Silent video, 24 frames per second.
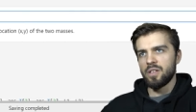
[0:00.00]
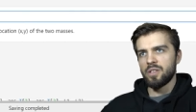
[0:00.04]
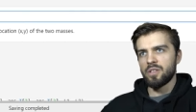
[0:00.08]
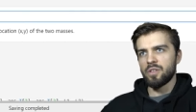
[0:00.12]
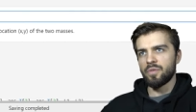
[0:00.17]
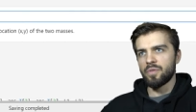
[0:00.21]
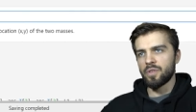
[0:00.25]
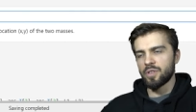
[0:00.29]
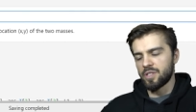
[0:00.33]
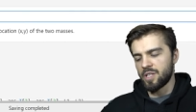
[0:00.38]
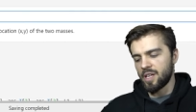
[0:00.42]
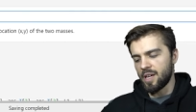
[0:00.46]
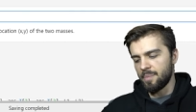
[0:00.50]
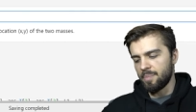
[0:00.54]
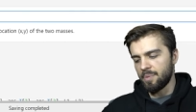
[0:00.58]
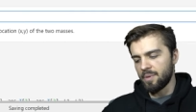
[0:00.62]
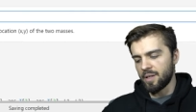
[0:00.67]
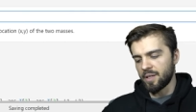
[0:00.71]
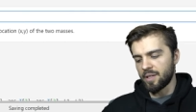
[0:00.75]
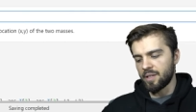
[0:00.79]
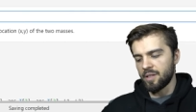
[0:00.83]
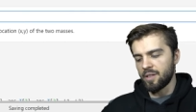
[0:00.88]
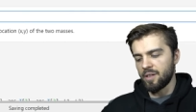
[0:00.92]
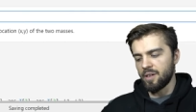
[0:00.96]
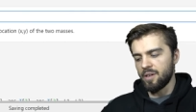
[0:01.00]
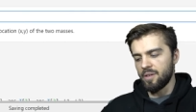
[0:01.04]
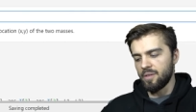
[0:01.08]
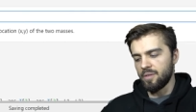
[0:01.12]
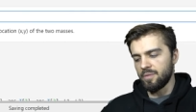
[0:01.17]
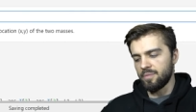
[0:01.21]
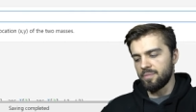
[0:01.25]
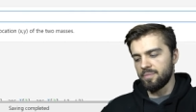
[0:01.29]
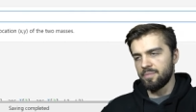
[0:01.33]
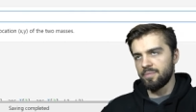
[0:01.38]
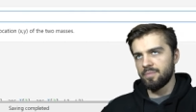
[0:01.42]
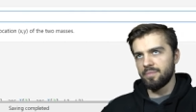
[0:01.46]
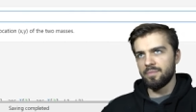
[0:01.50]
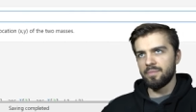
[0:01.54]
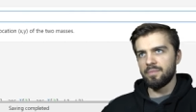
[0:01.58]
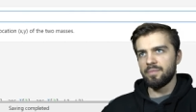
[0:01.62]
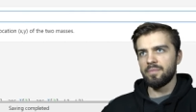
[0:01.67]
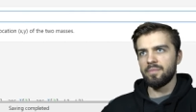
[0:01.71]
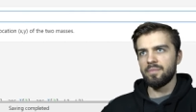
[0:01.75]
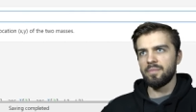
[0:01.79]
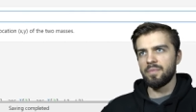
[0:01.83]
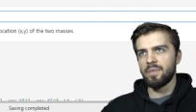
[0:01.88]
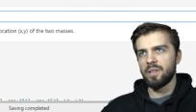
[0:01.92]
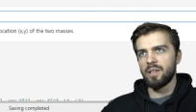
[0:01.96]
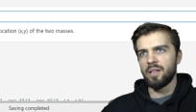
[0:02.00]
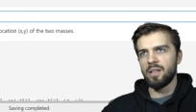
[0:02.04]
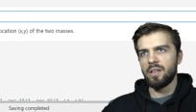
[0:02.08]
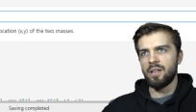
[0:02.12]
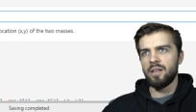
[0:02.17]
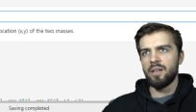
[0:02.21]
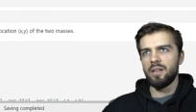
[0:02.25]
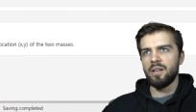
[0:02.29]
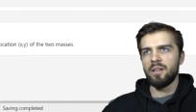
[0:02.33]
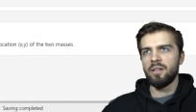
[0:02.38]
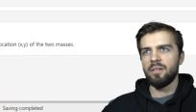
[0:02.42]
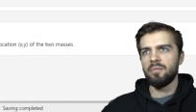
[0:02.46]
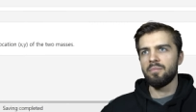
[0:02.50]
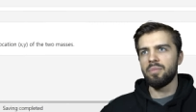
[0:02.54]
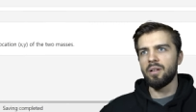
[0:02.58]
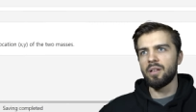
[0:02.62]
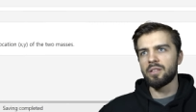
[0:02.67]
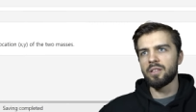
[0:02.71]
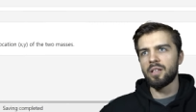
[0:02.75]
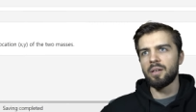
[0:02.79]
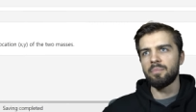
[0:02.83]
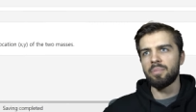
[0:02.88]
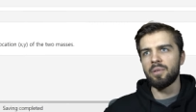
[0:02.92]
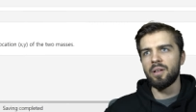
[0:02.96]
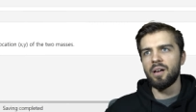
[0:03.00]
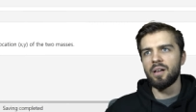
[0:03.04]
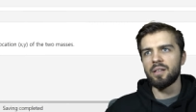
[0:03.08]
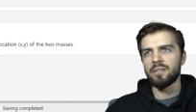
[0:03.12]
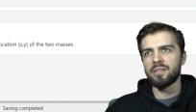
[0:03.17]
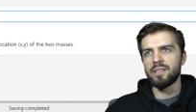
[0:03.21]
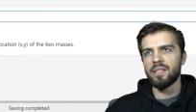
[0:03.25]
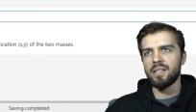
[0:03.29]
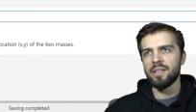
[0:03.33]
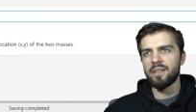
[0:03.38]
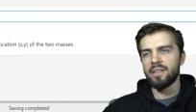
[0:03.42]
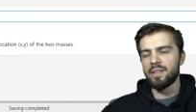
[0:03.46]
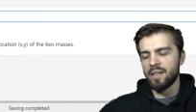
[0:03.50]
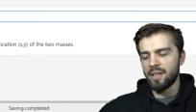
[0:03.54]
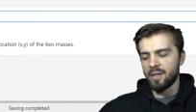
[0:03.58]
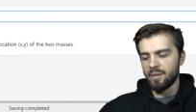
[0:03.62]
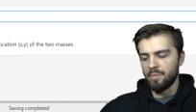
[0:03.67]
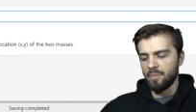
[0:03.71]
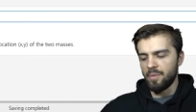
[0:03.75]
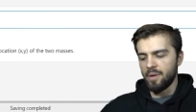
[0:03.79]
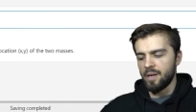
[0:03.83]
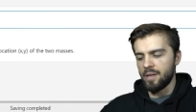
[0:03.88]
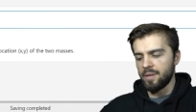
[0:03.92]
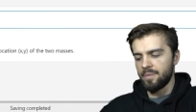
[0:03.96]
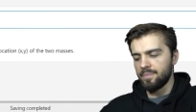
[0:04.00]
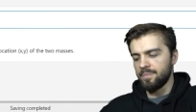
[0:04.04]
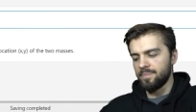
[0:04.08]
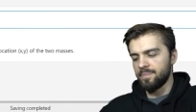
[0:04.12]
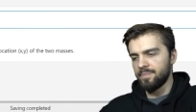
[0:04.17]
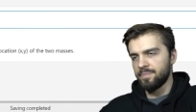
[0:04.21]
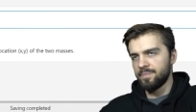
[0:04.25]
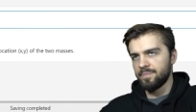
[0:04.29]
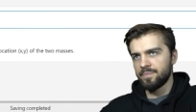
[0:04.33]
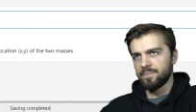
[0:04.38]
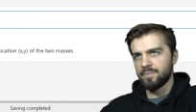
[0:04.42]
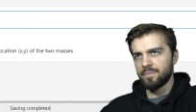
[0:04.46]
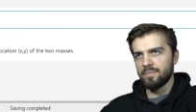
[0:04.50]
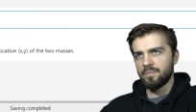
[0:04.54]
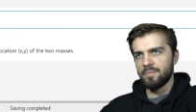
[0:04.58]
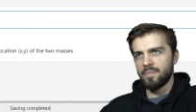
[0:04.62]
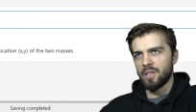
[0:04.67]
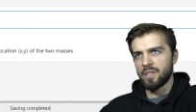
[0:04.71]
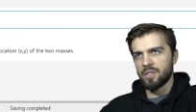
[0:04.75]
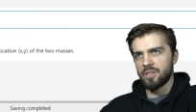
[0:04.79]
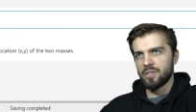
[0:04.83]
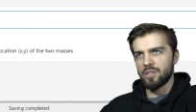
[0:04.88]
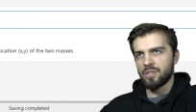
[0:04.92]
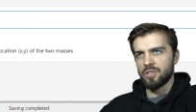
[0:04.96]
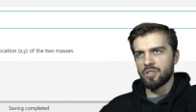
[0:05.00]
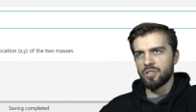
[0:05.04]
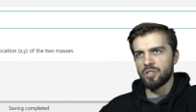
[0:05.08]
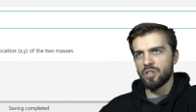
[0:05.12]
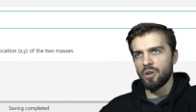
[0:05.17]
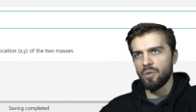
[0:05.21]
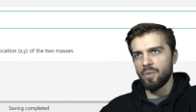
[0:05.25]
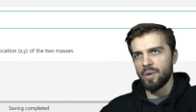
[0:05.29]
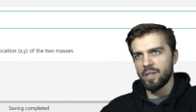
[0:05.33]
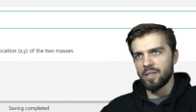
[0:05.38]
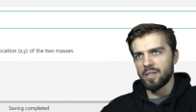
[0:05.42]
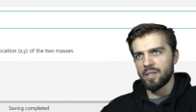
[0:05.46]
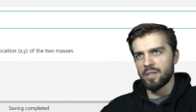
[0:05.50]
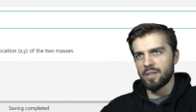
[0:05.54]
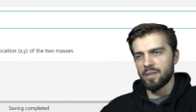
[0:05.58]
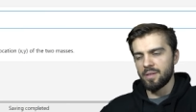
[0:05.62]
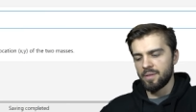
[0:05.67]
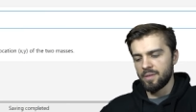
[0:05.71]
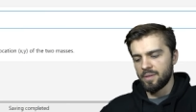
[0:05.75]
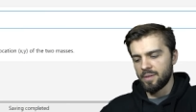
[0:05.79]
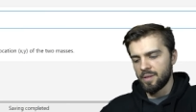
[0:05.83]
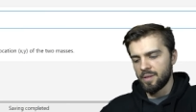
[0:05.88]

So for example, I could go plot dot plot t theta one, make sure to show it.